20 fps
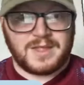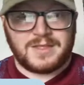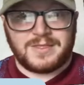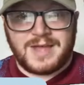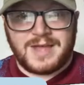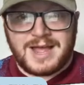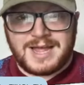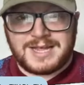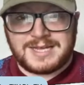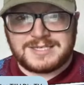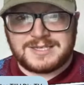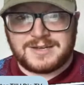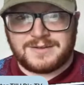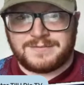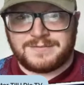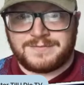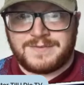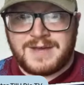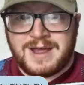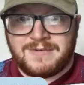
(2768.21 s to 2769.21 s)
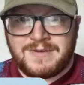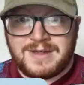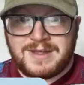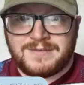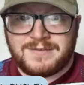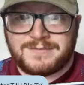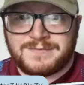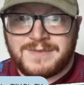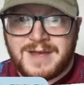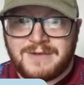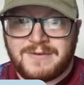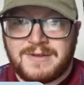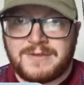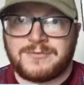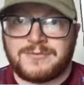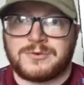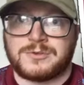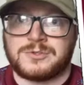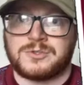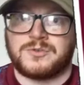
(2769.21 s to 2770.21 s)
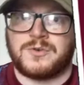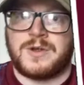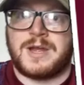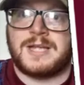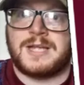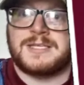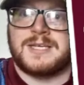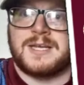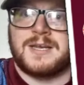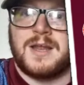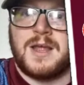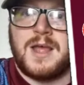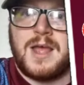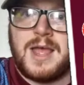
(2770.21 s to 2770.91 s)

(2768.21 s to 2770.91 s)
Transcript: That is very, very frustrating.